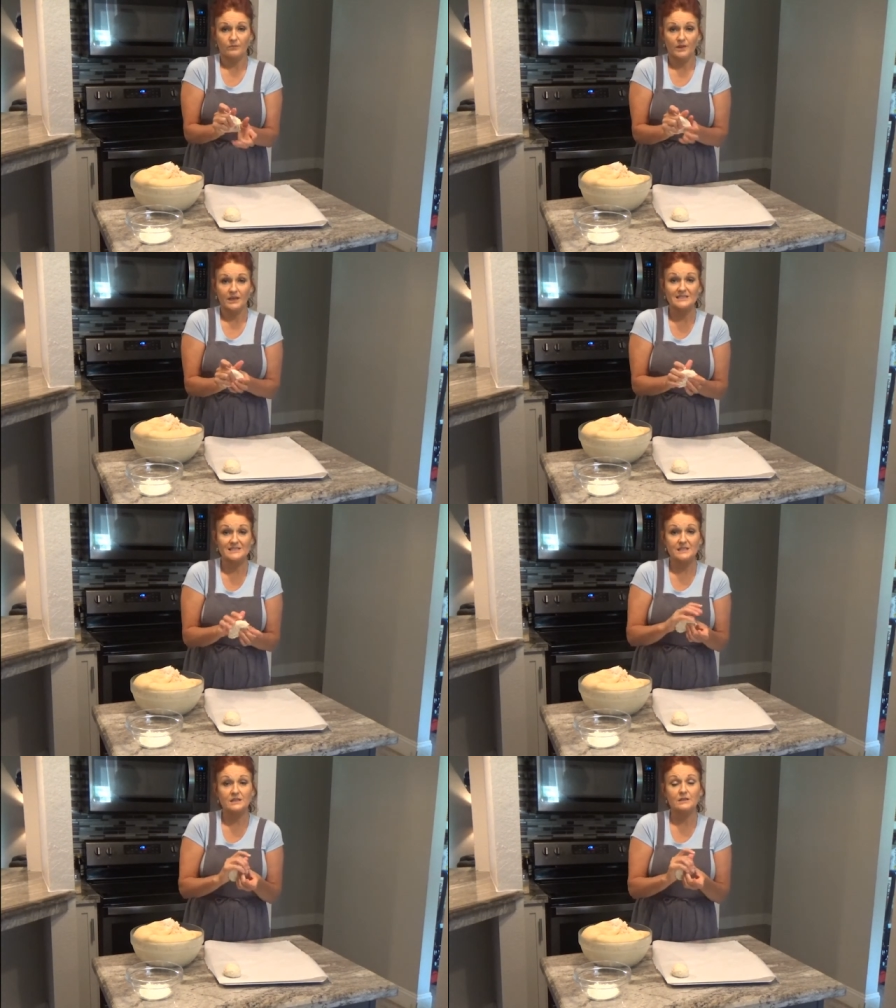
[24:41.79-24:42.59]

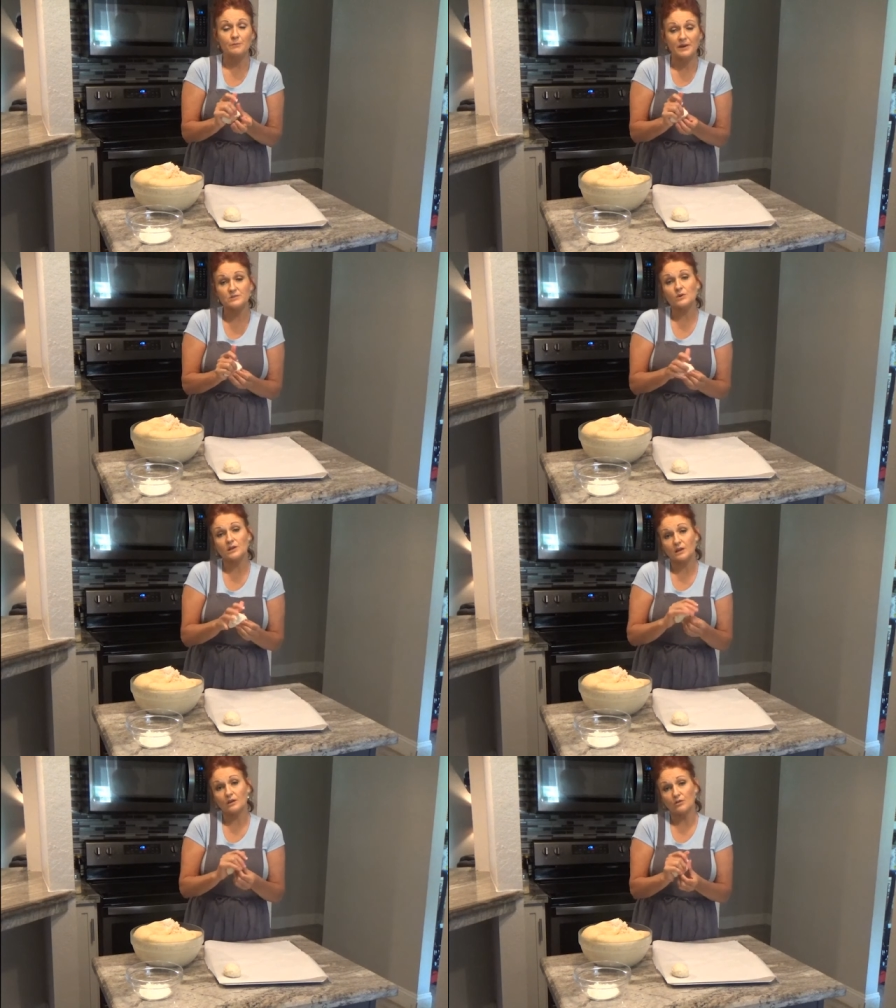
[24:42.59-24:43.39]
The best way to
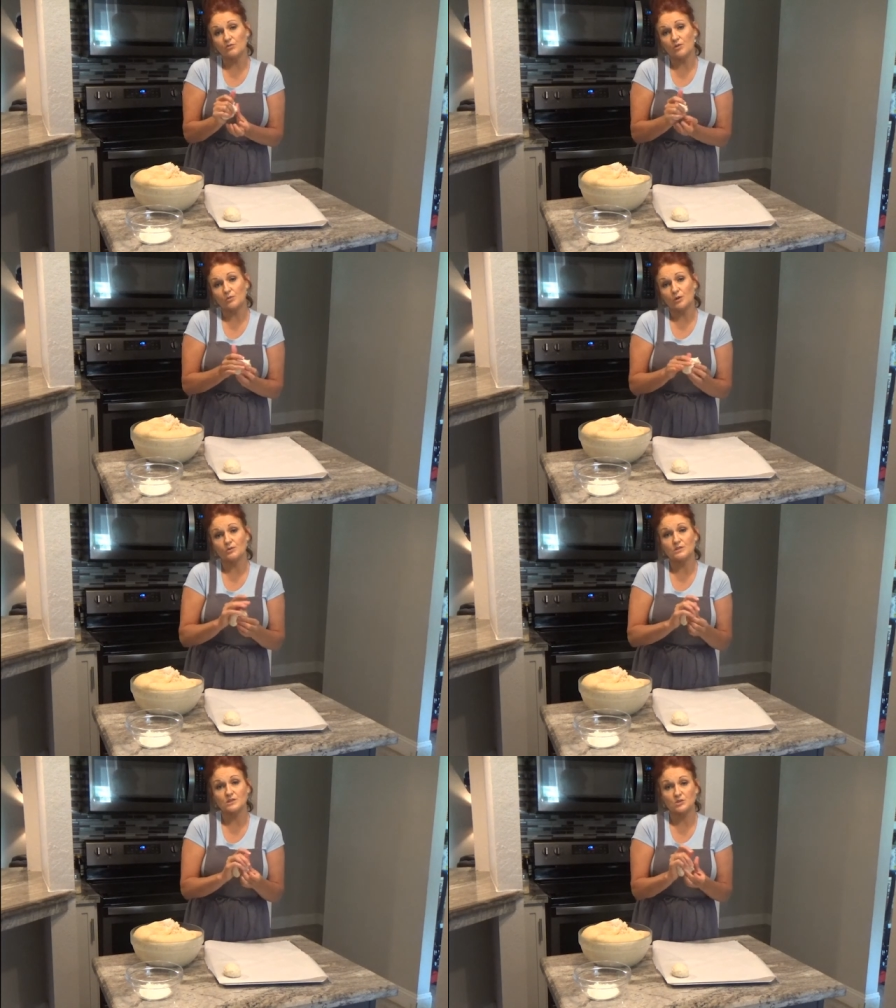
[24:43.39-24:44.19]
get uniform
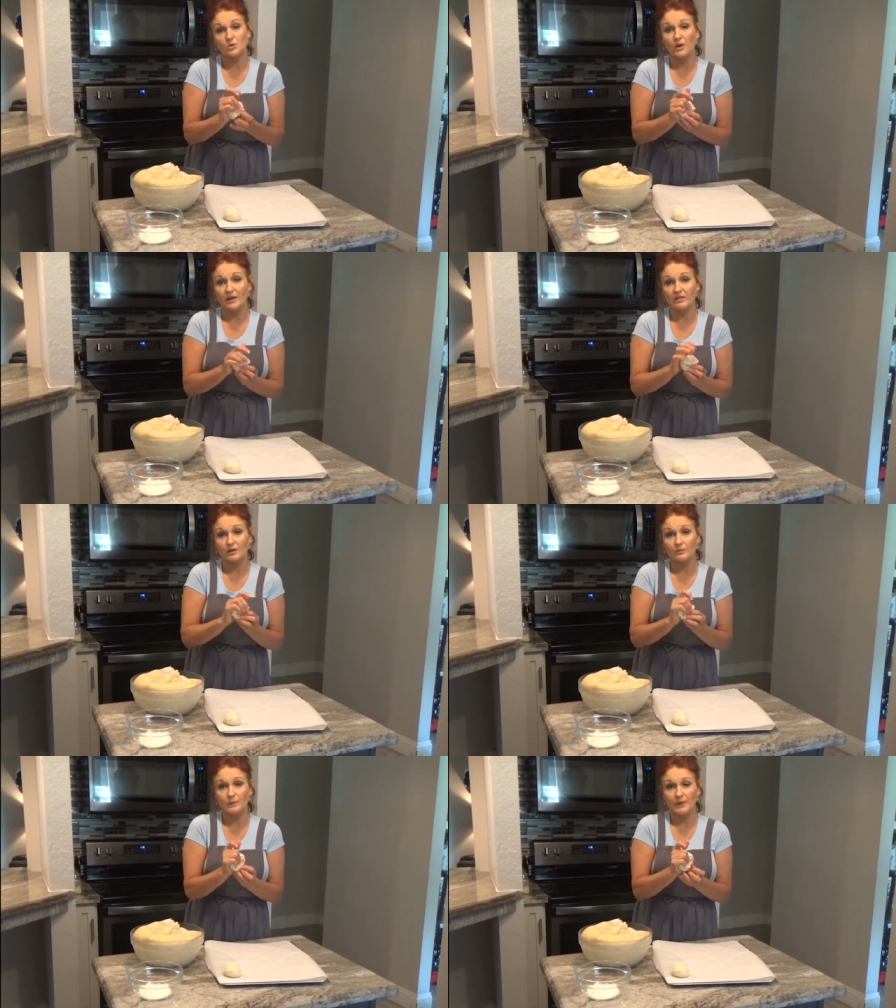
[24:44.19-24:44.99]
rolls is to weigh
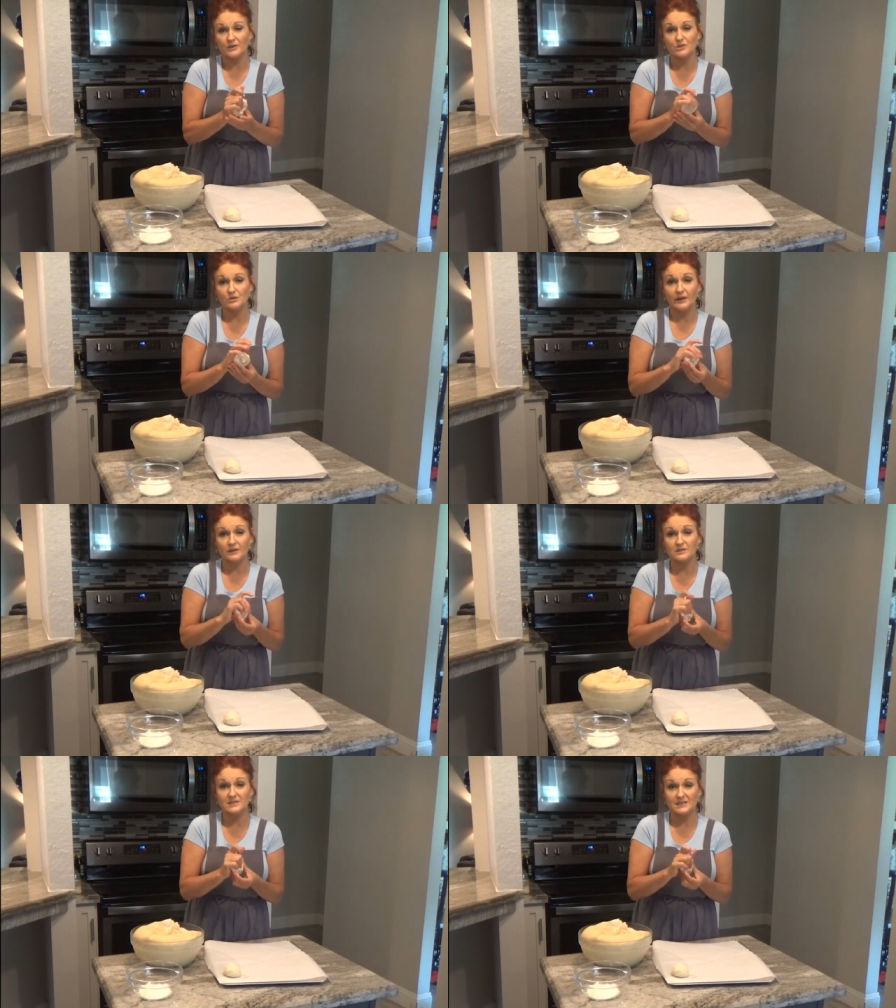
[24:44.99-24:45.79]
them about 2
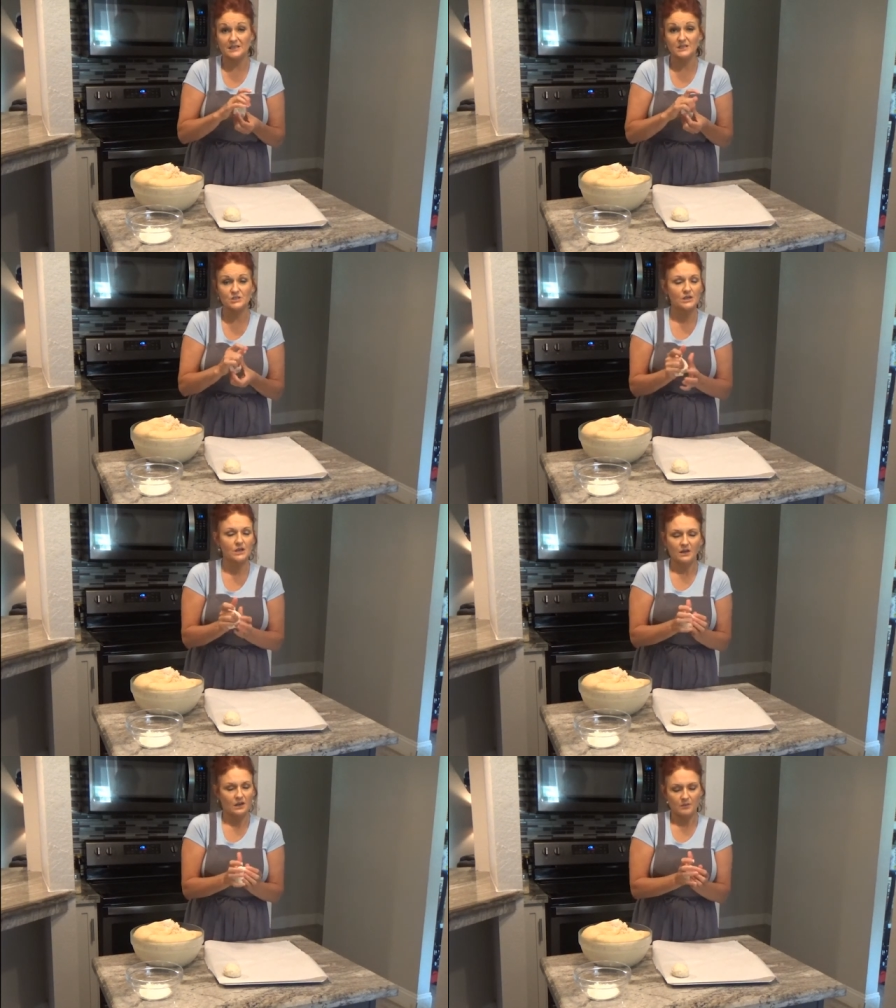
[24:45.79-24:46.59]
ounces each.
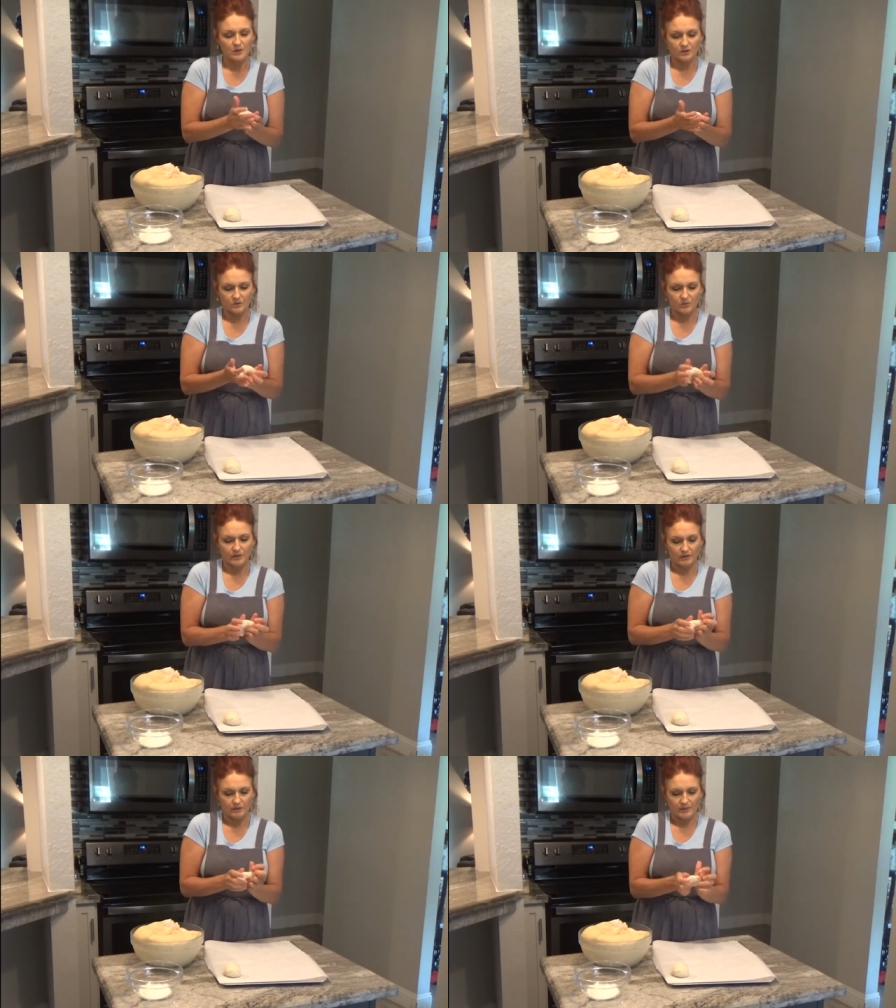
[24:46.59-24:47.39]
I'm not going to weigh
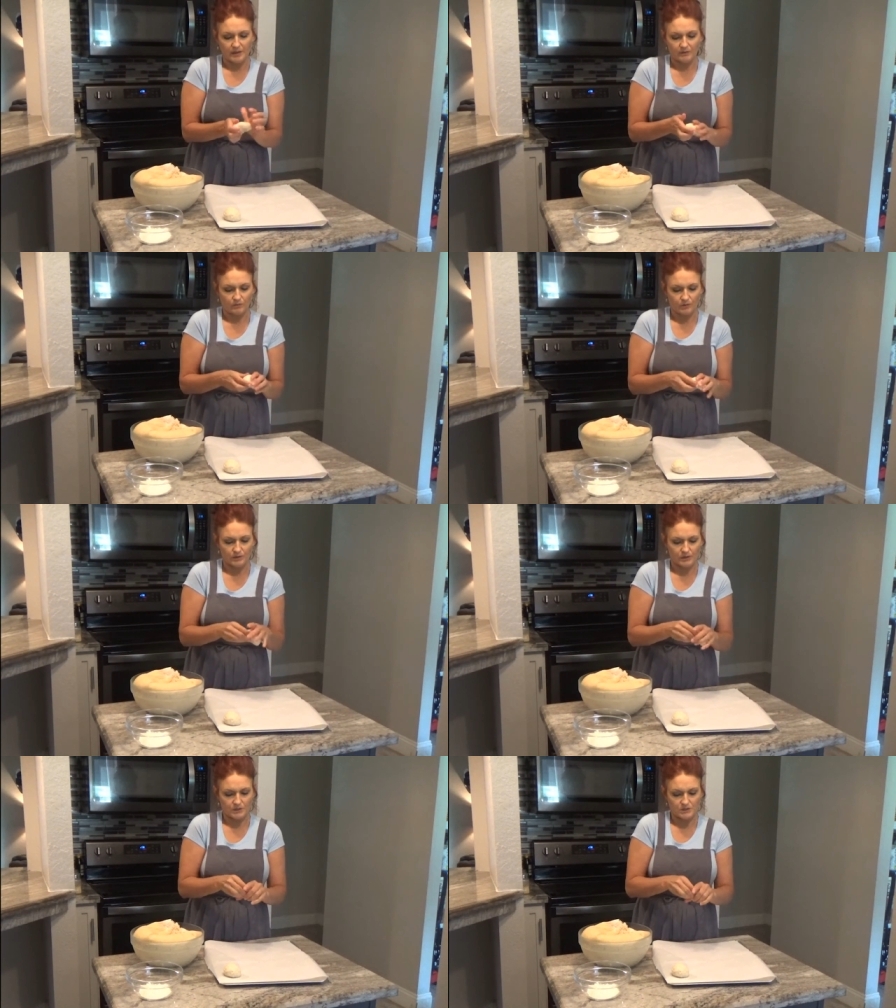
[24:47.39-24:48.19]
all of mine. We're going
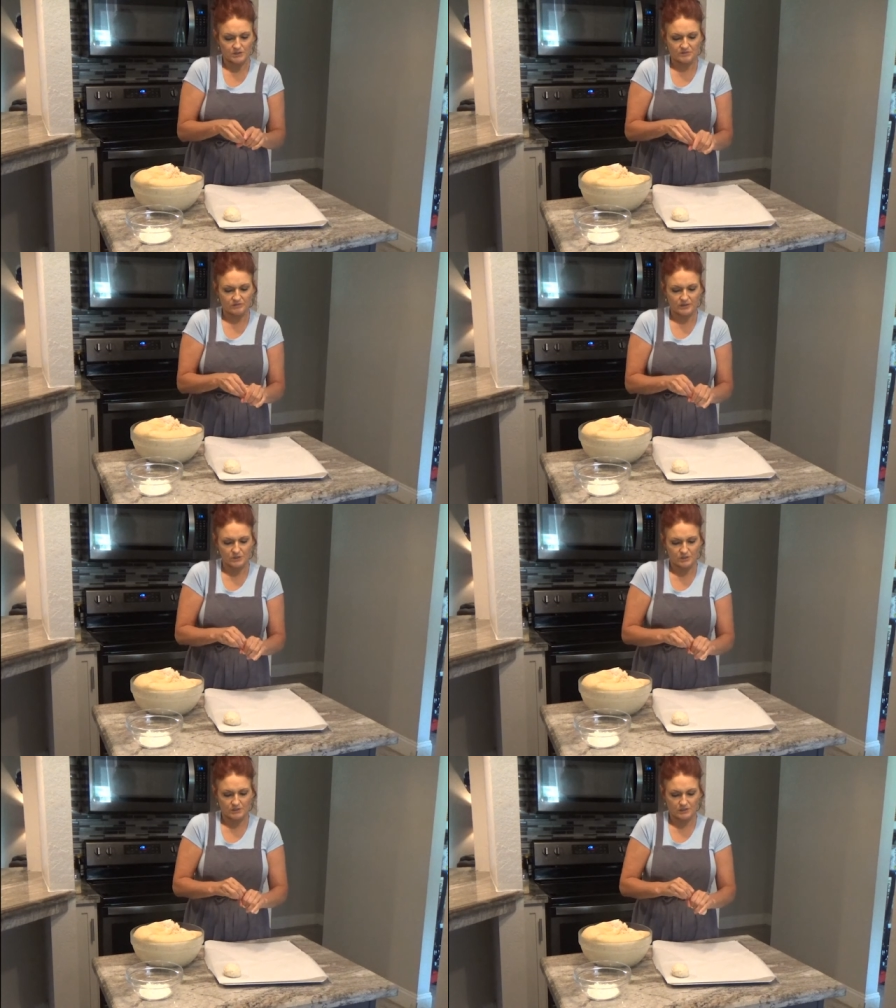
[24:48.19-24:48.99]
to just fudge it.